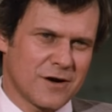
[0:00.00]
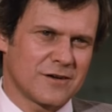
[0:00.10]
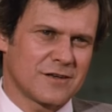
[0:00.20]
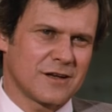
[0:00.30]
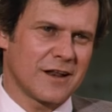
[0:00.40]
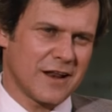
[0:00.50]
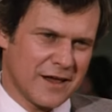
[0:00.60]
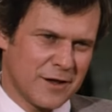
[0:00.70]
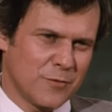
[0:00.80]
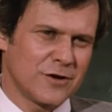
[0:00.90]
hates his job and
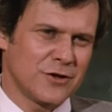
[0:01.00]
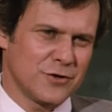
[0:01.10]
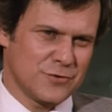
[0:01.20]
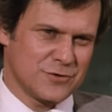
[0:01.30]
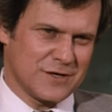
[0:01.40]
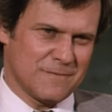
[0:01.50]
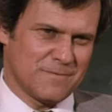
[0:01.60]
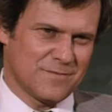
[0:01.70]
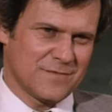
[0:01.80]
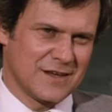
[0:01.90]
he wants back into
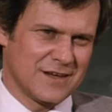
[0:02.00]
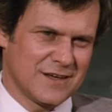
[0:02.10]
politics